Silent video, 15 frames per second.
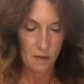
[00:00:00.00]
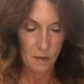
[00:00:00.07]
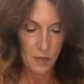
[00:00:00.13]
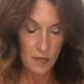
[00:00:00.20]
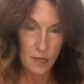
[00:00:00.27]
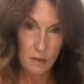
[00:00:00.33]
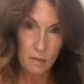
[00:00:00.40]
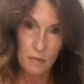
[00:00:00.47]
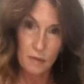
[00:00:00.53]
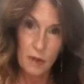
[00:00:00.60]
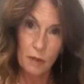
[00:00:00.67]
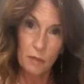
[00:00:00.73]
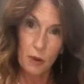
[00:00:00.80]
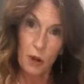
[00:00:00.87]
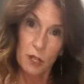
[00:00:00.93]
Put some
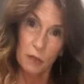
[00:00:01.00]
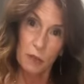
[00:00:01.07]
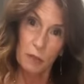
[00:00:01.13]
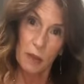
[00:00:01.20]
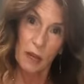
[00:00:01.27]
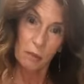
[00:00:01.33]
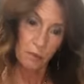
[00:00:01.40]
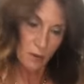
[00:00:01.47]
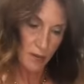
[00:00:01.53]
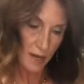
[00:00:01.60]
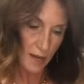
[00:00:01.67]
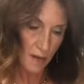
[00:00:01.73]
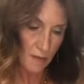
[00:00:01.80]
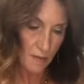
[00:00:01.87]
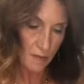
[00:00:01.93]
parchment paper
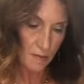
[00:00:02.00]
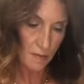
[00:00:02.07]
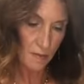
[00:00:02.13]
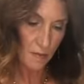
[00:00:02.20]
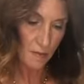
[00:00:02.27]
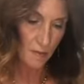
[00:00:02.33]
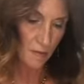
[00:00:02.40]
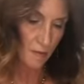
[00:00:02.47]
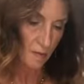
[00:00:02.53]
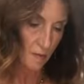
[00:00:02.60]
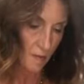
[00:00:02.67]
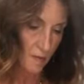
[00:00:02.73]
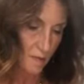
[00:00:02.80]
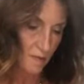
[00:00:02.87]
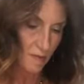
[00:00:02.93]
down.
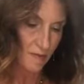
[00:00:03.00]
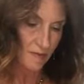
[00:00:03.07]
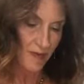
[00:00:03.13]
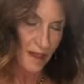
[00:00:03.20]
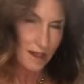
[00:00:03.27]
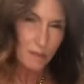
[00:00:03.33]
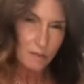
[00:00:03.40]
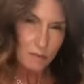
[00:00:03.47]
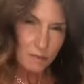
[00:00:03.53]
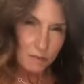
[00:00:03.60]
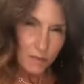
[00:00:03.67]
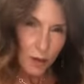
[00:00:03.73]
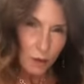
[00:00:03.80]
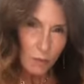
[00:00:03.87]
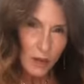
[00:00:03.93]
And
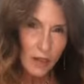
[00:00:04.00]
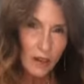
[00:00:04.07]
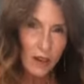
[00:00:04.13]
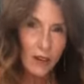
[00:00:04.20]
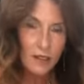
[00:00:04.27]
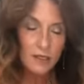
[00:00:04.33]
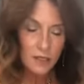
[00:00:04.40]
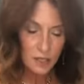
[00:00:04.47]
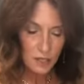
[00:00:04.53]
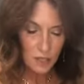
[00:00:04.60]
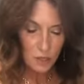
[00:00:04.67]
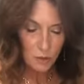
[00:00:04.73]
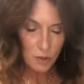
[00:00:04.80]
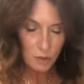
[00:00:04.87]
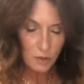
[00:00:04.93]
oh my God, this
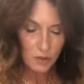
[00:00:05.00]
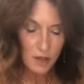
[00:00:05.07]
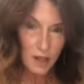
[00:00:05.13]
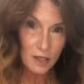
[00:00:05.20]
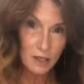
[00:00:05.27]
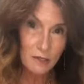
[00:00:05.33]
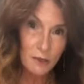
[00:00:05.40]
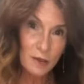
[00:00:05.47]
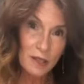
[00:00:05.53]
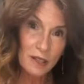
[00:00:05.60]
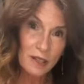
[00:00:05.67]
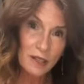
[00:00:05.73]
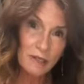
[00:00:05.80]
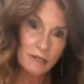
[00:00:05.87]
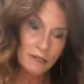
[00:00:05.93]
is the one with olive
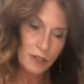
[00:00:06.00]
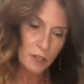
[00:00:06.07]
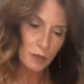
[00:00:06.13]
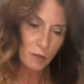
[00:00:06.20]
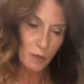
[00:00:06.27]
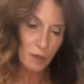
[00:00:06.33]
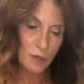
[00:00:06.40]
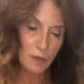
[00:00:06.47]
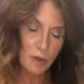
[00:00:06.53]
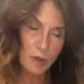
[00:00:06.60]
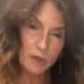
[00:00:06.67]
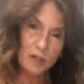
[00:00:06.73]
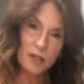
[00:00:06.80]
oil and fresh rosemary.